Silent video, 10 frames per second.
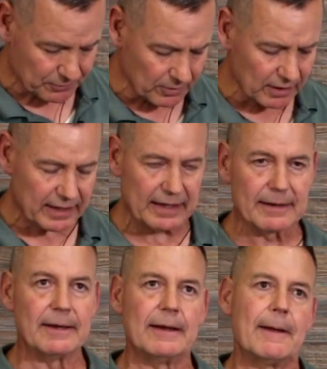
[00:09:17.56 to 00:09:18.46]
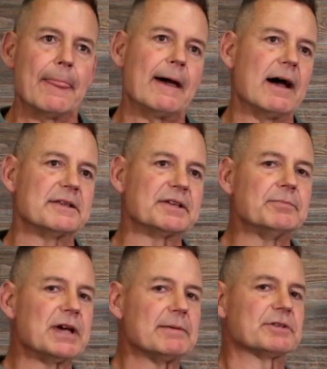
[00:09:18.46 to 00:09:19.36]
really
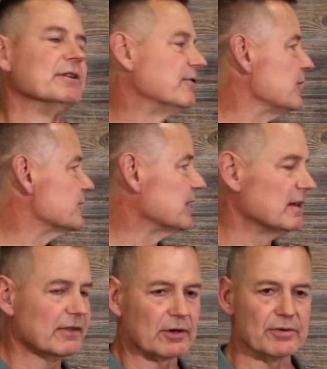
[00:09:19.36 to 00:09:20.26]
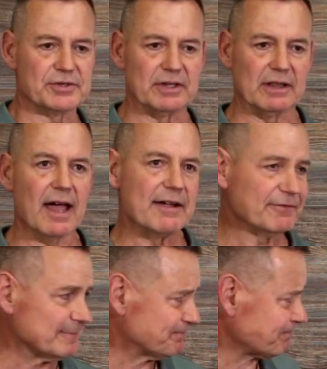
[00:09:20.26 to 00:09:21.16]
sometimes confusing in the Christian
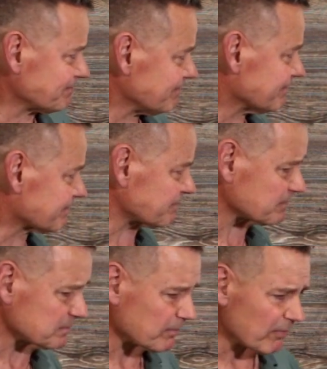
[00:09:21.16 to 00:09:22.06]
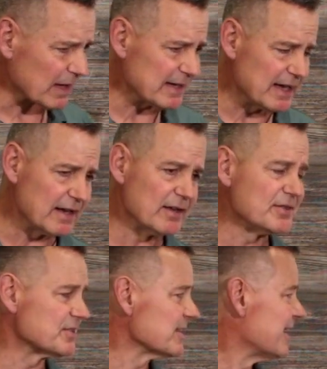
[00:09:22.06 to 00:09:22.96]
life is